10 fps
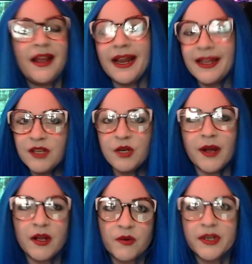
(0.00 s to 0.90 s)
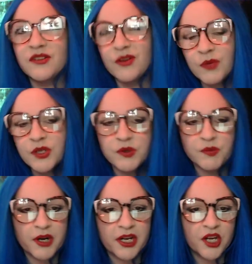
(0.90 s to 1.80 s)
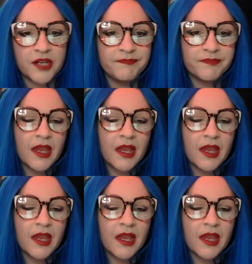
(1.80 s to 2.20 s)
and the new Hellraiser, which was pretty good.